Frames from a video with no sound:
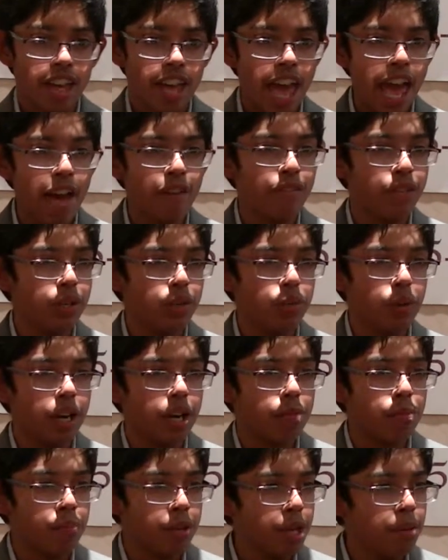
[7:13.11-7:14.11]

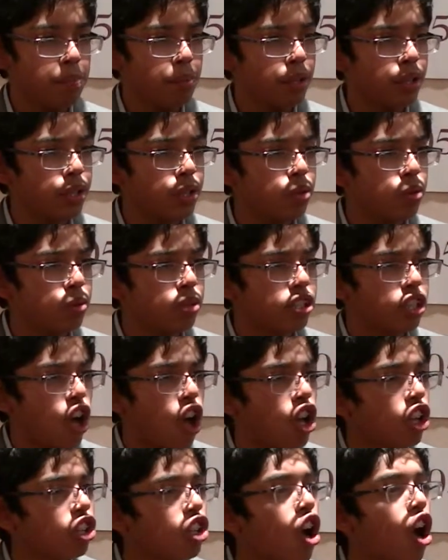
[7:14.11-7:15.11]
Everywhere, people use
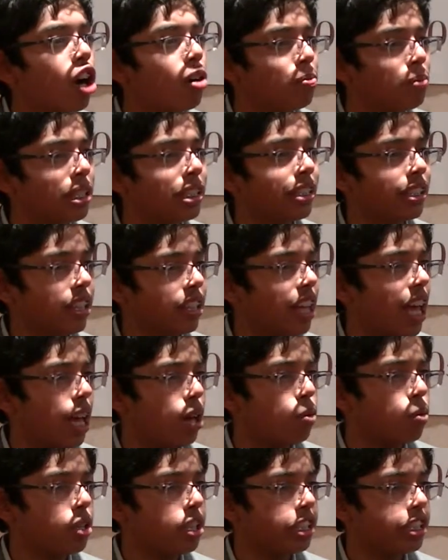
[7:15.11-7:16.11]
alarmist
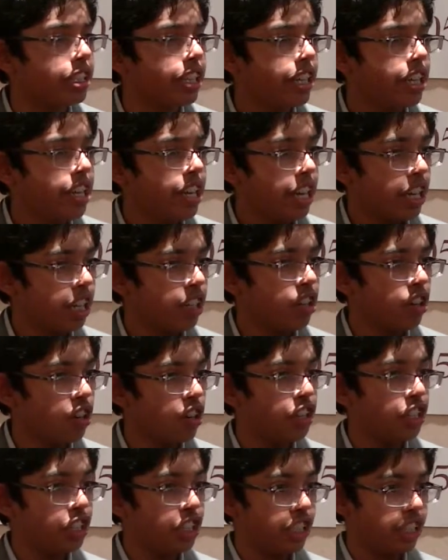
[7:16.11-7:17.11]
language,
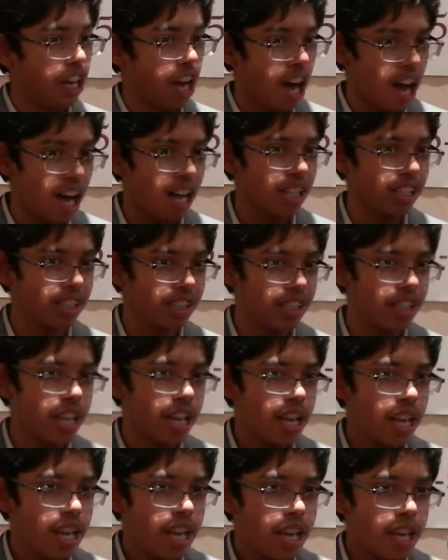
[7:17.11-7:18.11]
encouraging us
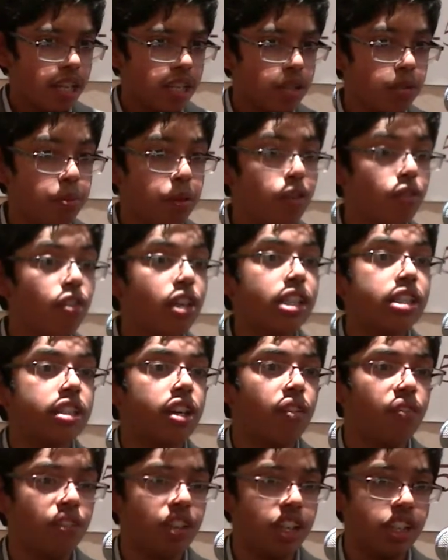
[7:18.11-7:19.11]
to be
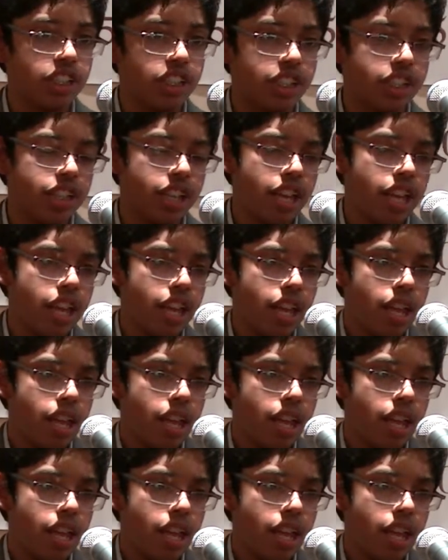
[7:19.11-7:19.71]
risk-averse.